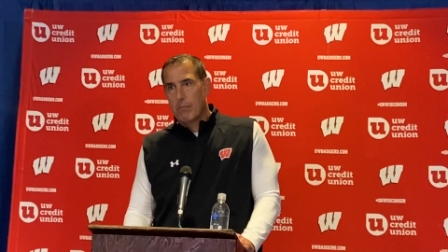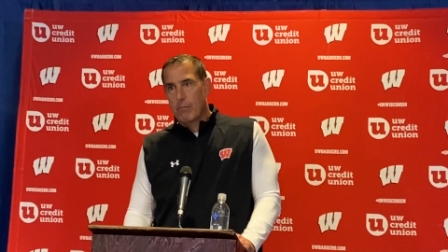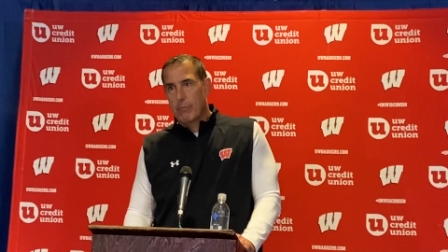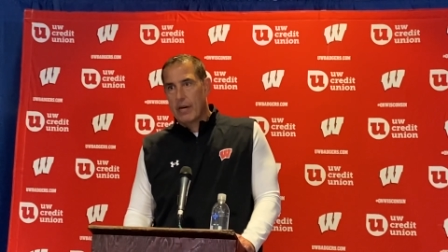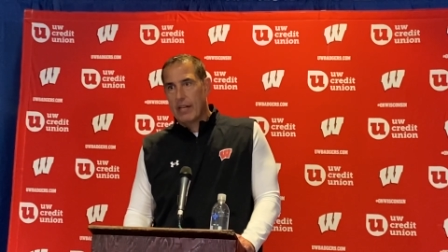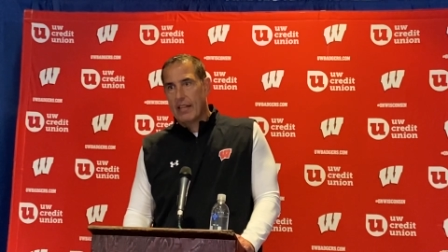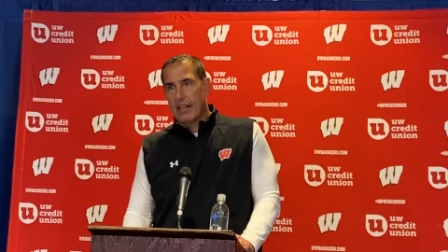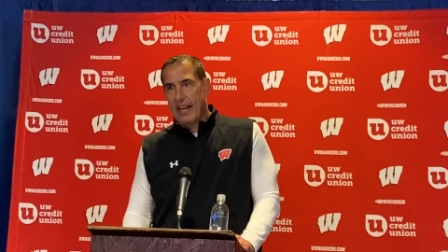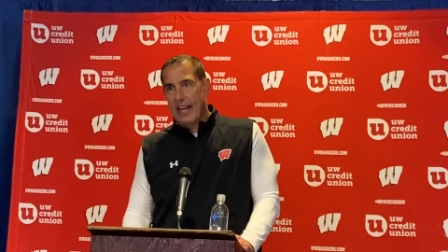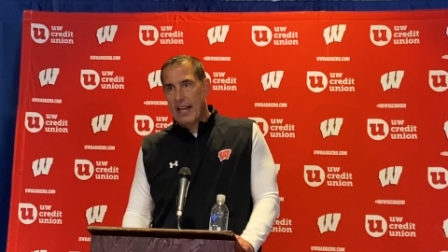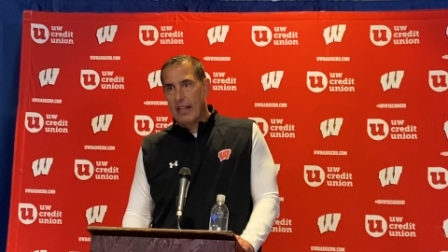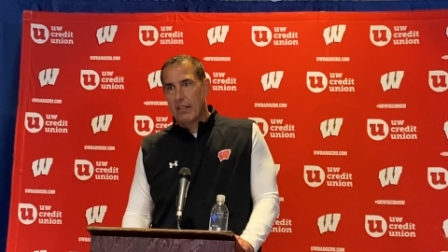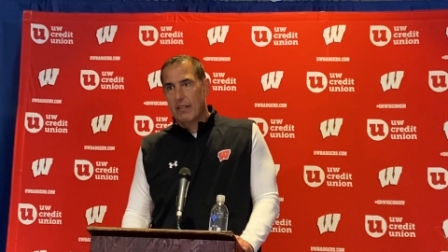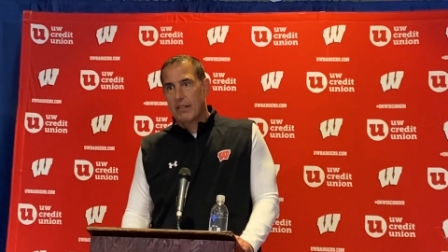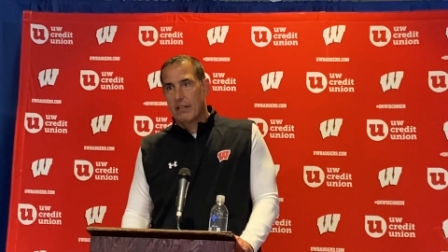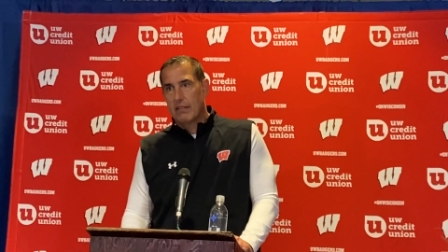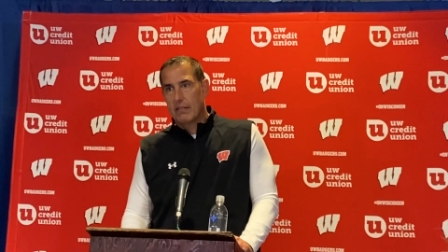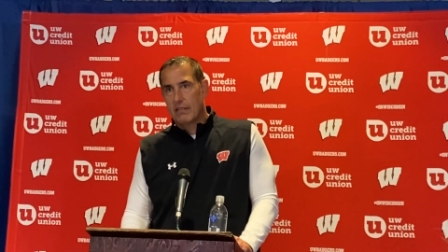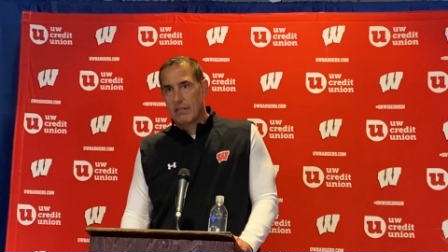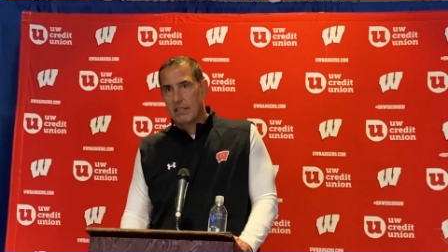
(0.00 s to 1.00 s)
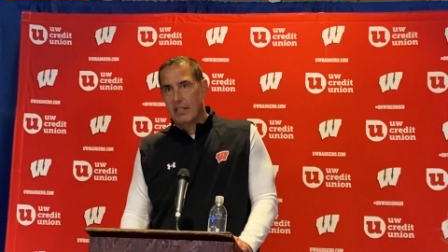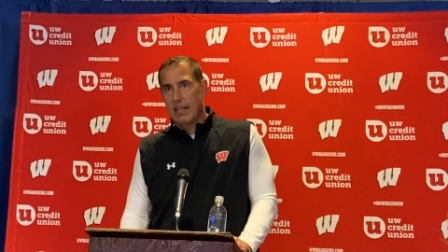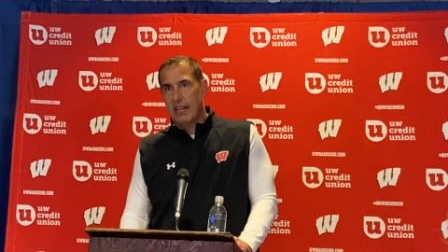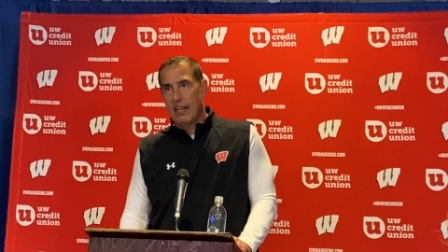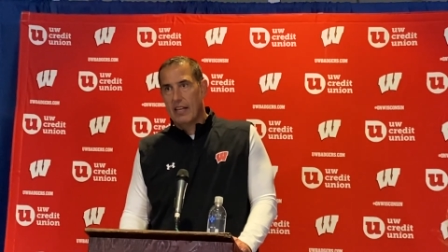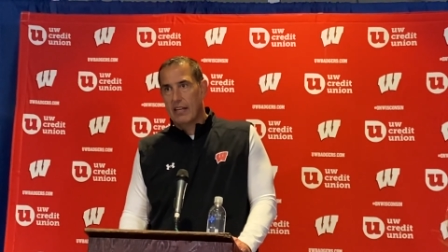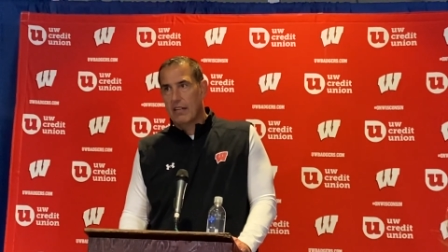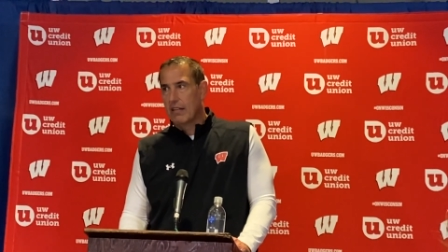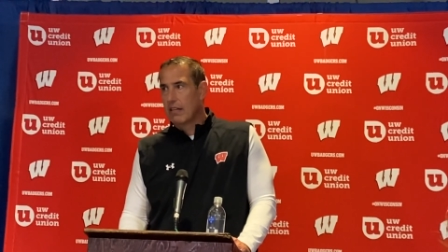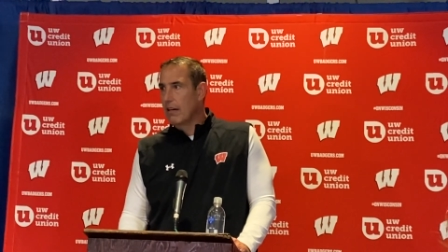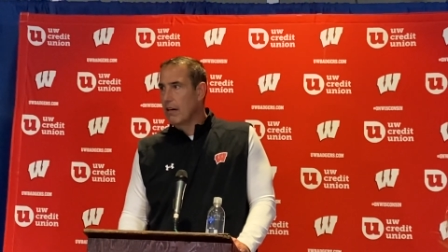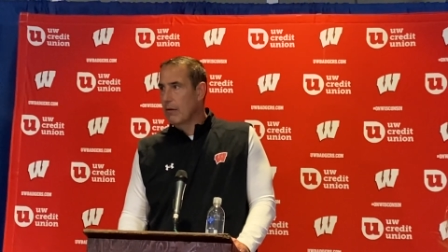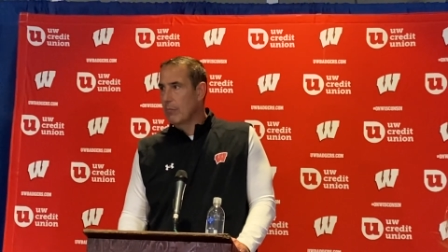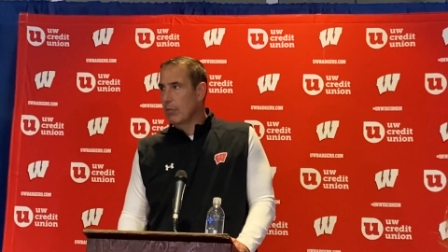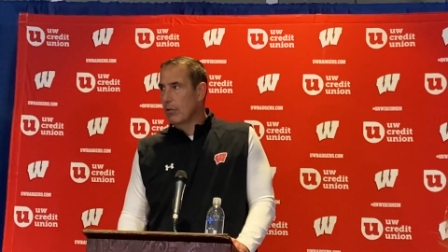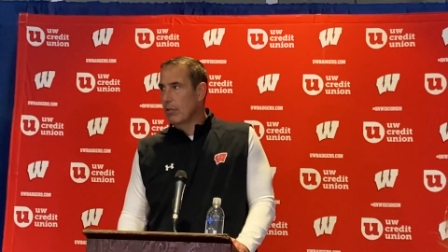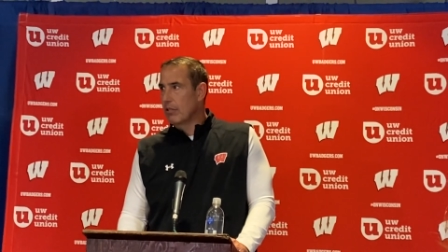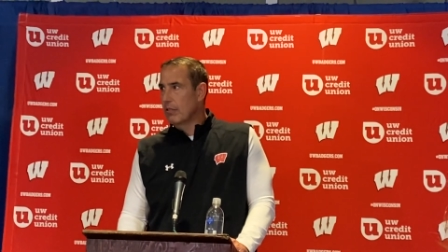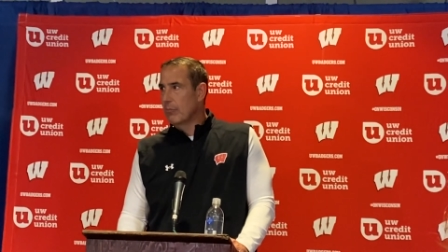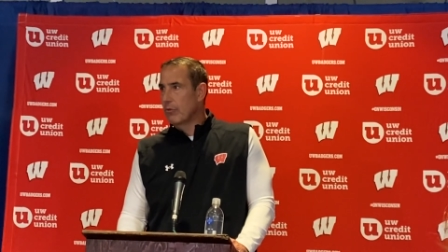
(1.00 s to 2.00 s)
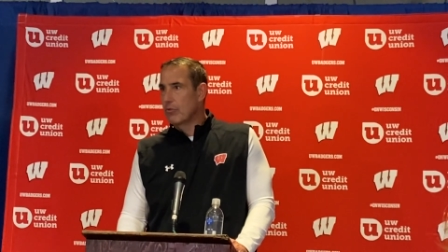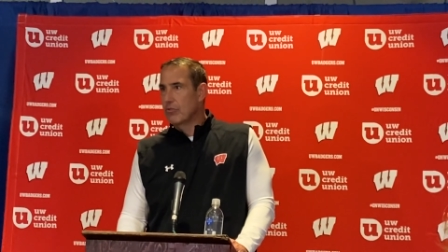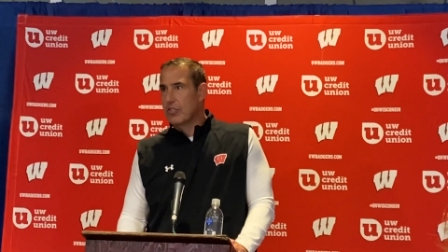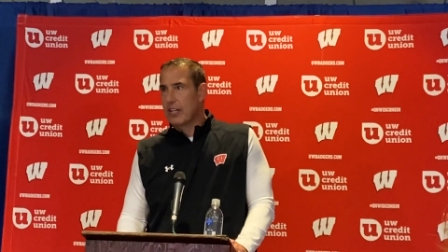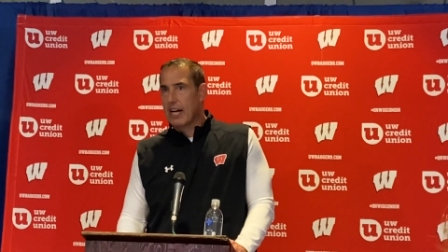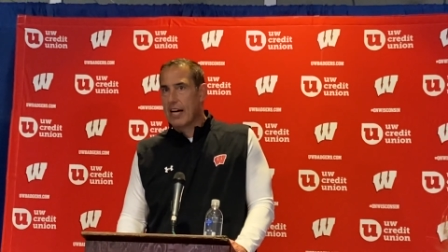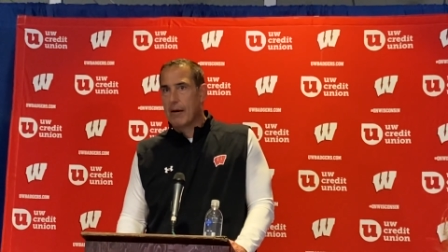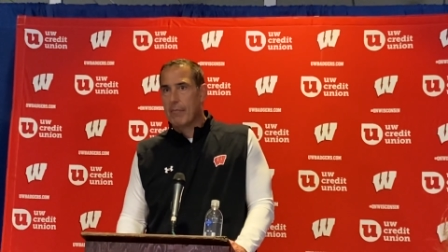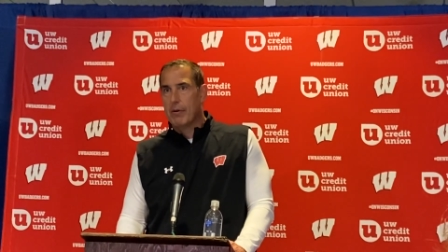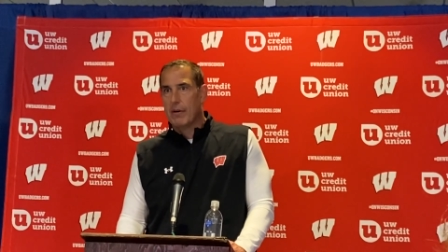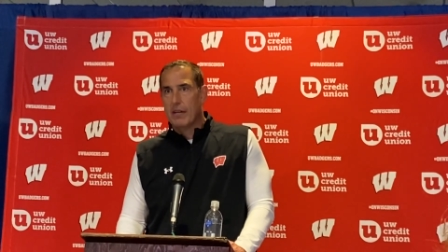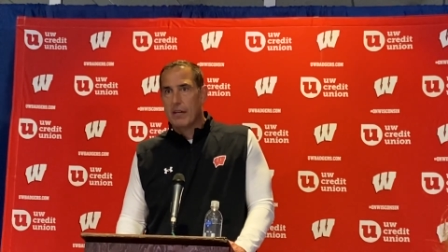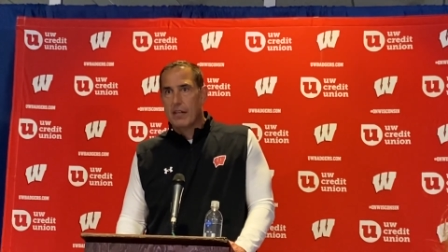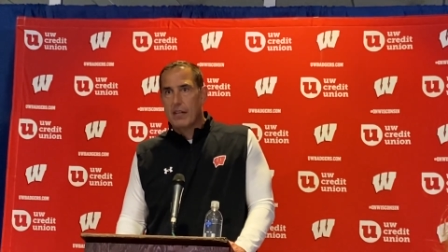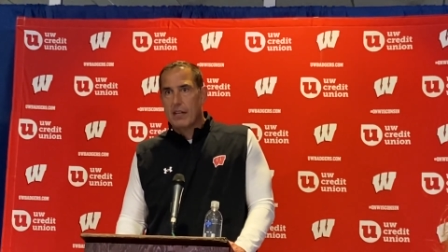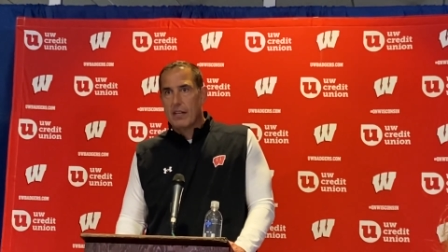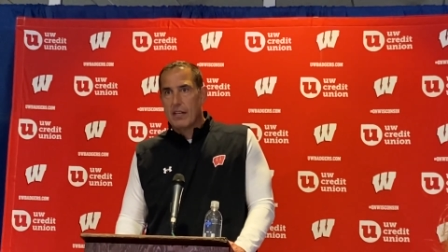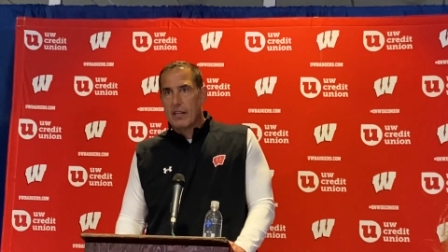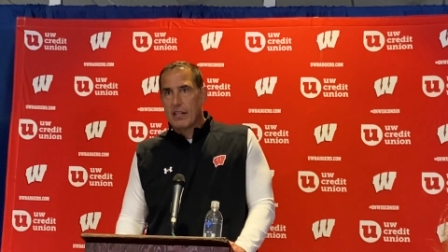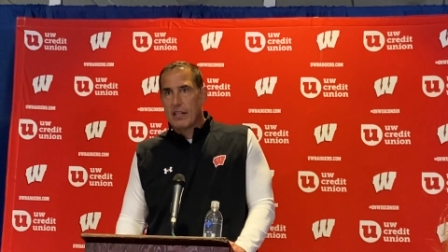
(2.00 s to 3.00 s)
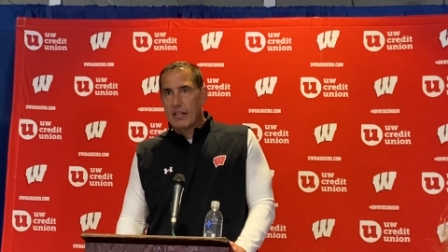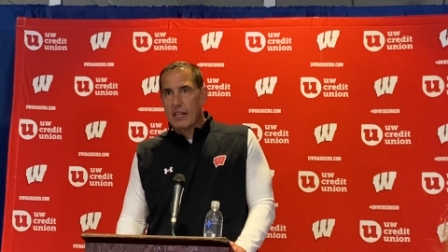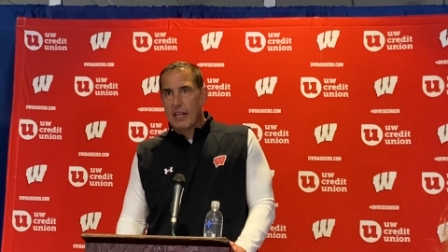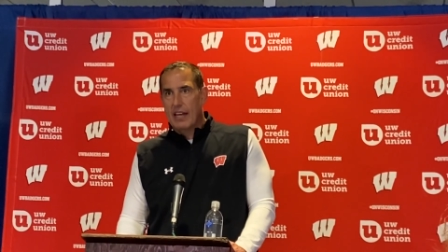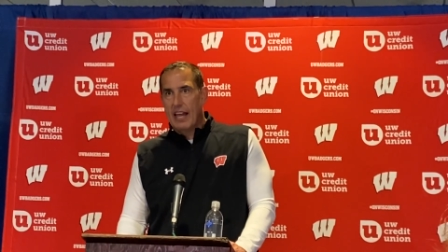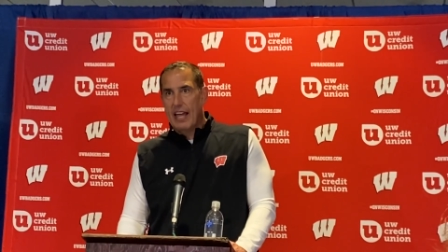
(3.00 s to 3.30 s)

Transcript: Braylon Allen did an unbelievable job in